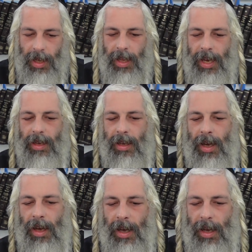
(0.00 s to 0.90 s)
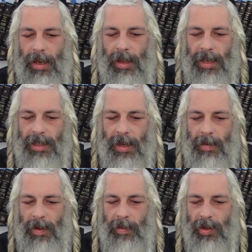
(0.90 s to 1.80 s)
like
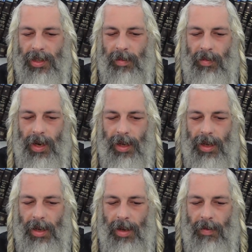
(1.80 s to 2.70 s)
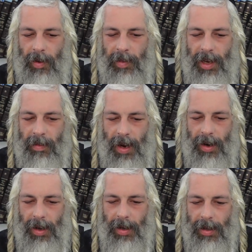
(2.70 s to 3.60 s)
some of the poskim bring from the
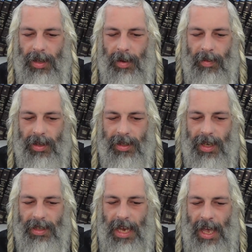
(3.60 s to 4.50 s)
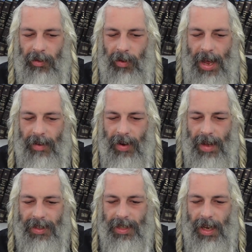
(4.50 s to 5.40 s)
Gemara says, al Rav,
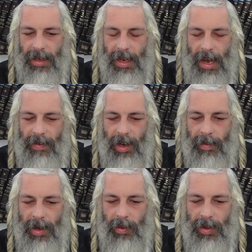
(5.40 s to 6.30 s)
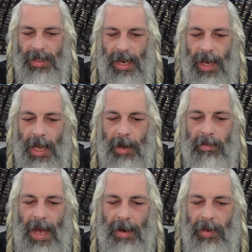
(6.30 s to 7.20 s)
Rav said, the Havakamer, he would say,
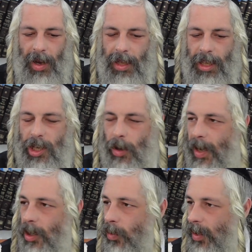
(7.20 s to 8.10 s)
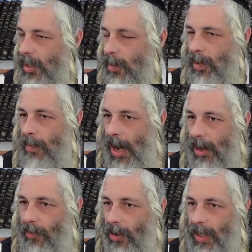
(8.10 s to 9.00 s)
man ba'i liyome, who wants to be
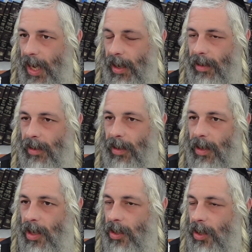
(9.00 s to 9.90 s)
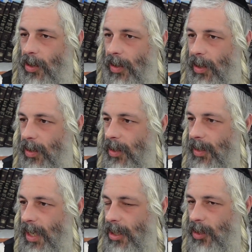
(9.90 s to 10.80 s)
married for a day? You know, the
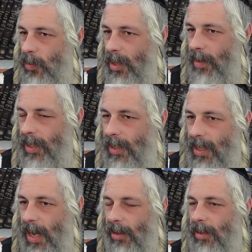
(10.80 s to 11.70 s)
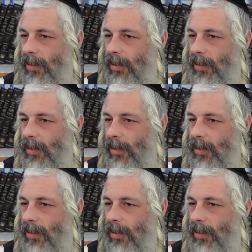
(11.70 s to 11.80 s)
sages would come into town,